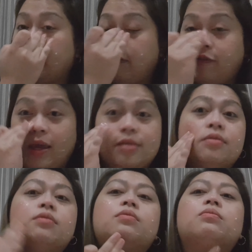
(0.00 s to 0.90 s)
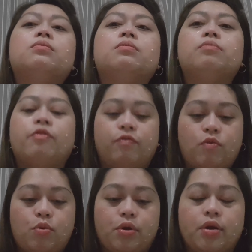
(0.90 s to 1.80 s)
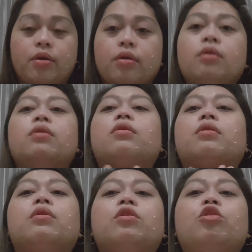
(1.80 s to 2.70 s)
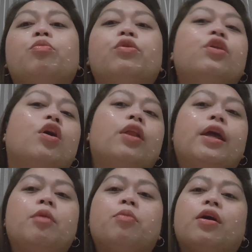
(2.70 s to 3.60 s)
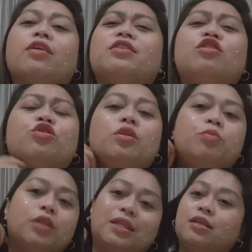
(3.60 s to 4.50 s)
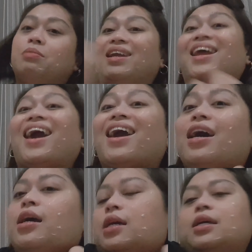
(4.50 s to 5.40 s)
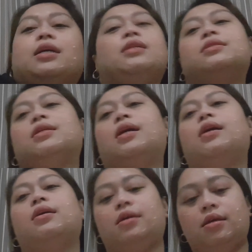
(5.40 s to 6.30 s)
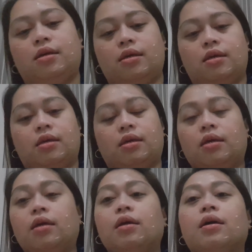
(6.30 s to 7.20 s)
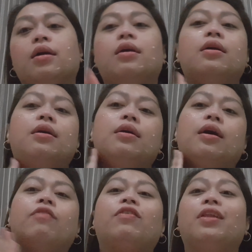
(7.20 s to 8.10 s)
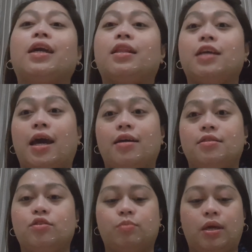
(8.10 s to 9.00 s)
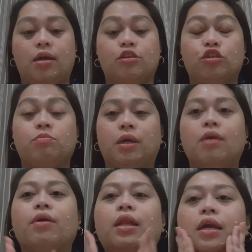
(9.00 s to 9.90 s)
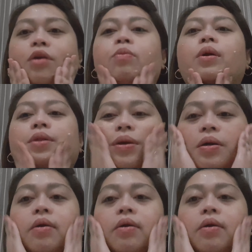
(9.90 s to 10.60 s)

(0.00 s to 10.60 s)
your face before you put on any products. I usually put until my neck kasi I feel like it has to be and should be really equal.